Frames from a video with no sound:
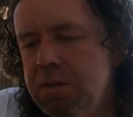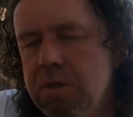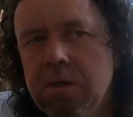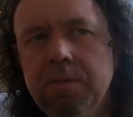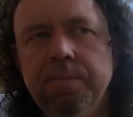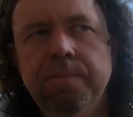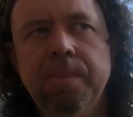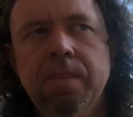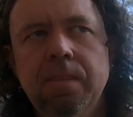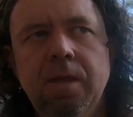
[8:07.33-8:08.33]
here.
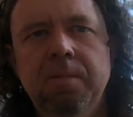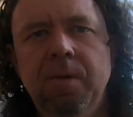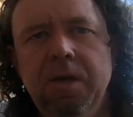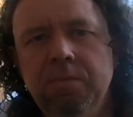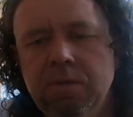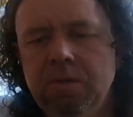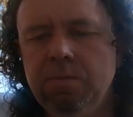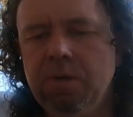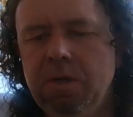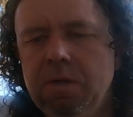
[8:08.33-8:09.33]
I might want
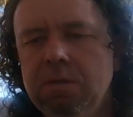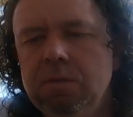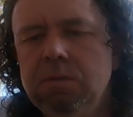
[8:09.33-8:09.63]
to uh,